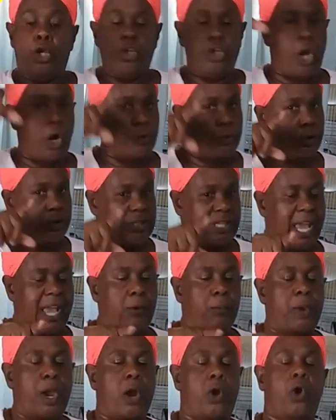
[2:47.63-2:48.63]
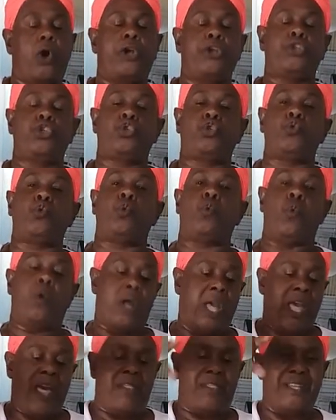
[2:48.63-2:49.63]
Now today we are going to
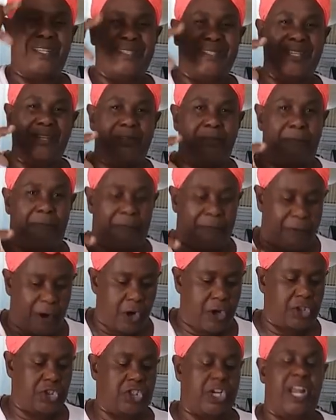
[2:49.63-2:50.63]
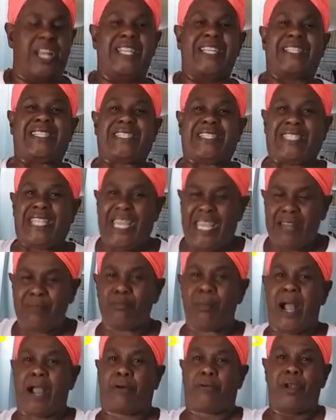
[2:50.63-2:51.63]
do the version, the
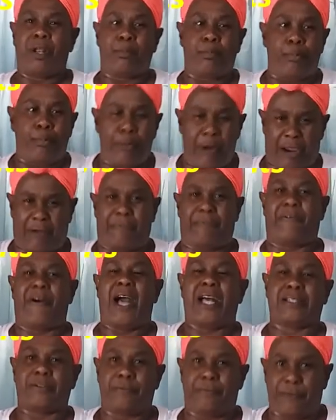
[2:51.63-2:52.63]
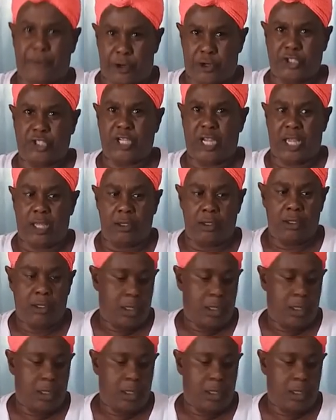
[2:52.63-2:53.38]
tin mackerel breakfast version.